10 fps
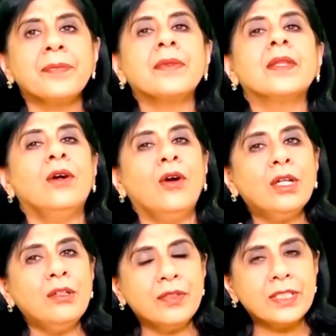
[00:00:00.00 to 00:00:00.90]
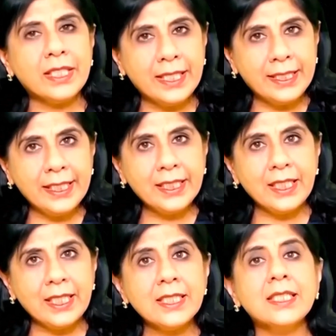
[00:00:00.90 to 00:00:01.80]
or if his headache
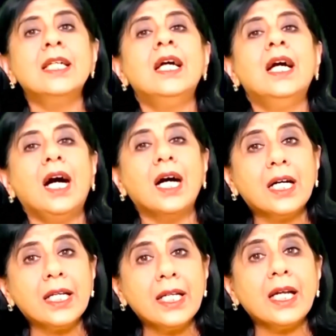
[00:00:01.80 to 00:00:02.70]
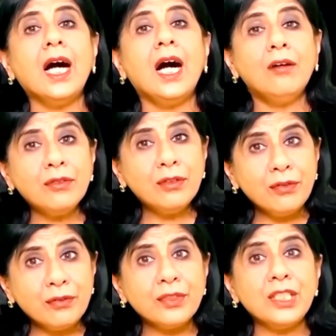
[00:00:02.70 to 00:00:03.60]
is occurring after
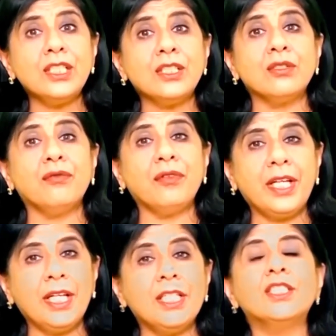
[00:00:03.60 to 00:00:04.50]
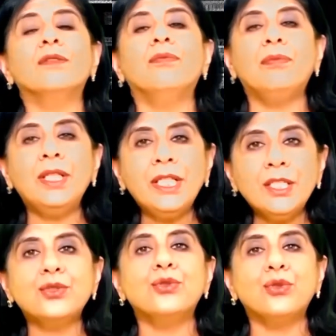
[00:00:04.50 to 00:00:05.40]
50 years of age, Please do
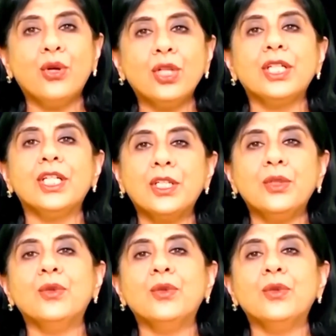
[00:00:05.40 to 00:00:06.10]
not ignore